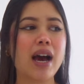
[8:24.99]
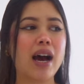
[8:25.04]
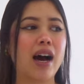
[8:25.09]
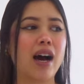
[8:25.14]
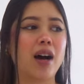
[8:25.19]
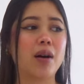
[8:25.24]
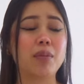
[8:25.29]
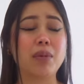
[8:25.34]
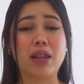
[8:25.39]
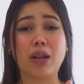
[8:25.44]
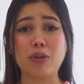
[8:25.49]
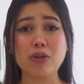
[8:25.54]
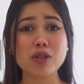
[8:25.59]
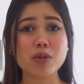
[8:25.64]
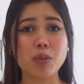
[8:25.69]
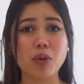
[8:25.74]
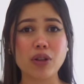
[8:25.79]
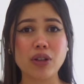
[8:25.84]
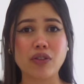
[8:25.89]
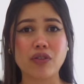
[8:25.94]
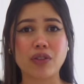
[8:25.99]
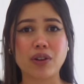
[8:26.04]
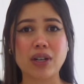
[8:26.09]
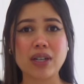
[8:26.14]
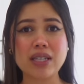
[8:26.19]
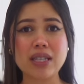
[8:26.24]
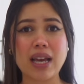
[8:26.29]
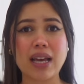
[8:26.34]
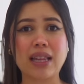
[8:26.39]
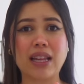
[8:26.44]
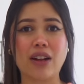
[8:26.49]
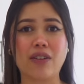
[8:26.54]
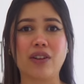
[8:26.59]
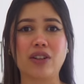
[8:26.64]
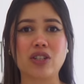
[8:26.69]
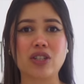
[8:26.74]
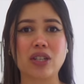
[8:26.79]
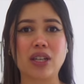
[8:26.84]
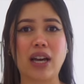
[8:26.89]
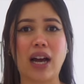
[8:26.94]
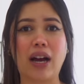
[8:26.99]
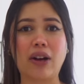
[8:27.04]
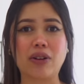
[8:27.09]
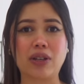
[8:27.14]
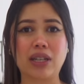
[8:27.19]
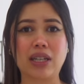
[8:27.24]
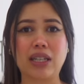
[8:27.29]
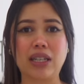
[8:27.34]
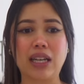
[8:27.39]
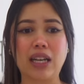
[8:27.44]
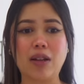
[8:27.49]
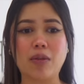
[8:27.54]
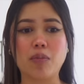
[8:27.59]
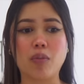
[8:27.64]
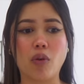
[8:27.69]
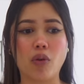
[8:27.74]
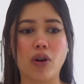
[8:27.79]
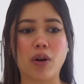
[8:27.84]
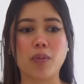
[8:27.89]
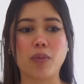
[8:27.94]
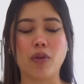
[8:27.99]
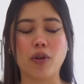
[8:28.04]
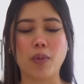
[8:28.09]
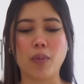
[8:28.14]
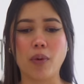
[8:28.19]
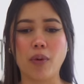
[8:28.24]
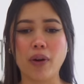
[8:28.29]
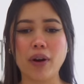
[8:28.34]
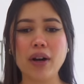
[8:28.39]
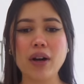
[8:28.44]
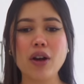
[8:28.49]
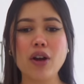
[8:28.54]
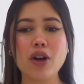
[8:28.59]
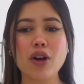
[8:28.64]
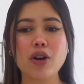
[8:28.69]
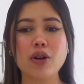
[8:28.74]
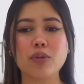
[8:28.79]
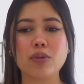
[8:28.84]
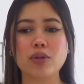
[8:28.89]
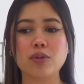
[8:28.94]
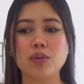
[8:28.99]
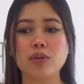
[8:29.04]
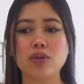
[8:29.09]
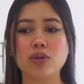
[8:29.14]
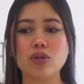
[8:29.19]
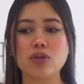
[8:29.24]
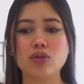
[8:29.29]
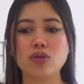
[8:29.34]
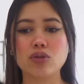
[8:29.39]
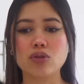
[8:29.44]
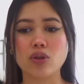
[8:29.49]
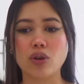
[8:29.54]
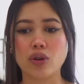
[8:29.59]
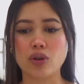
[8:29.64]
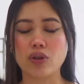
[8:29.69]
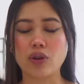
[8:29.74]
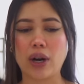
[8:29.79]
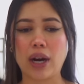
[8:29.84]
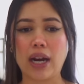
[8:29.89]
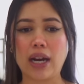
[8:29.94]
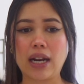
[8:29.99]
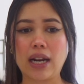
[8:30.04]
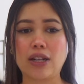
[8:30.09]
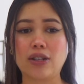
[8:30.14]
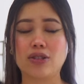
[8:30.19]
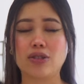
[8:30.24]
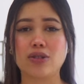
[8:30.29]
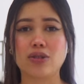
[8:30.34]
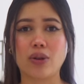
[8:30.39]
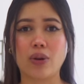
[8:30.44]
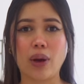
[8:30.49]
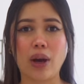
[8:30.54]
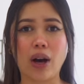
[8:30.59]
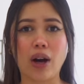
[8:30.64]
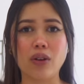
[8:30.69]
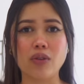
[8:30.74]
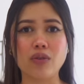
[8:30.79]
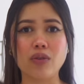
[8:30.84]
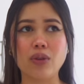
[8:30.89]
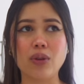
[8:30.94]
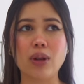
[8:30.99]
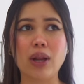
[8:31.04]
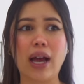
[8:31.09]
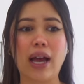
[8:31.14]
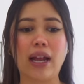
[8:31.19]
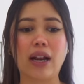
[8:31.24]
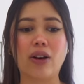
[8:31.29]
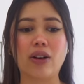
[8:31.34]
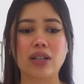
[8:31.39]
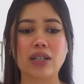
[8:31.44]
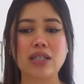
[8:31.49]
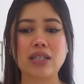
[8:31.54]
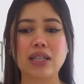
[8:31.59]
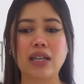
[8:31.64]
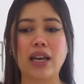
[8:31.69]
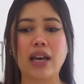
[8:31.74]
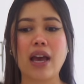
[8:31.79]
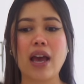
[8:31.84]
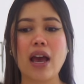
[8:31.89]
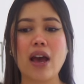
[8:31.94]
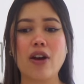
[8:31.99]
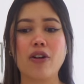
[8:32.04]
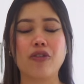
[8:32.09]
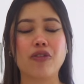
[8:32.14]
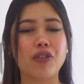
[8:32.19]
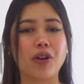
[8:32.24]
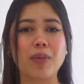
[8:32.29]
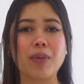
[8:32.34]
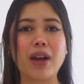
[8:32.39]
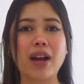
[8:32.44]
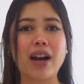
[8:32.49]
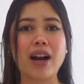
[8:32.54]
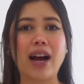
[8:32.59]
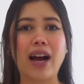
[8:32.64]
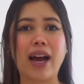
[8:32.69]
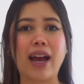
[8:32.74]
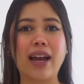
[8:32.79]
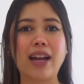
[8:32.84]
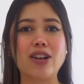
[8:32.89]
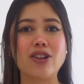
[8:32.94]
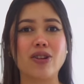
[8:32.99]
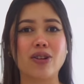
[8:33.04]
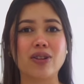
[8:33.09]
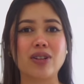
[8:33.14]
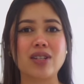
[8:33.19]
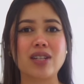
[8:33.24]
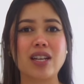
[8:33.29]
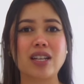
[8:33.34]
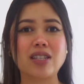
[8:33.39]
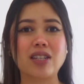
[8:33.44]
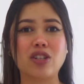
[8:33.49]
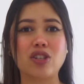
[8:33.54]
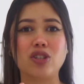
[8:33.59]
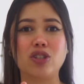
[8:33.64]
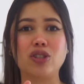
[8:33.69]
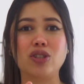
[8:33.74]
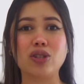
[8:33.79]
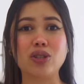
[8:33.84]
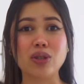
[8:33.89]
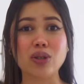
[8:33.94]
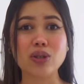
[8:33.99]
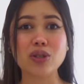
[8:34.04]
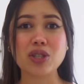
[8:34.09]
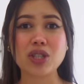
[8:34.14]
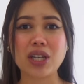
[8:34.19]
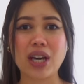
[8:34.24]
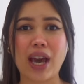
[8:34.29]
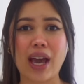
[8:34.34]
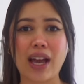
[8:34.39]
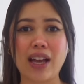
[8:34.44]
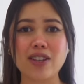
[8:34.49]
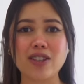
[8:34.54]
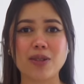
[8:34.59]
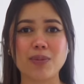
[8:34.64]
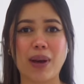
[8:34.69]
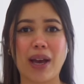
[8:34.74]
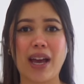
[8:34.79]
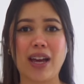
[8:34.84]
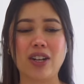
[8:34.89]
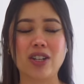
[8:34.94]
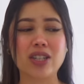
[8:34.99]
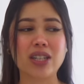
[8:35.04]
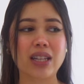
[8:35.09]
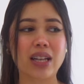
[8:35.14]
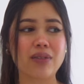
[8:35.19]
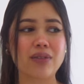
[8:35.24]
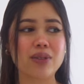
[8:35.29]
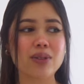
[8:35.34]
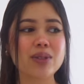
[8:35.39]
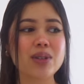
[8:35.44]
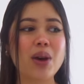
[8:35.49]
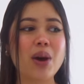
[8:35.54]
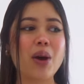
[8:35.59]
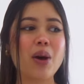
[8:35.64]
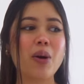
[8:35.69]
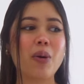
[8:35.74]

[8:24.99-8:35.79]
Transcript: Um, they were small at first and then eventually I could eat more and more and more, which was so great and so helpful. And honestly, from there, I noticed such a huge change in my energy levels.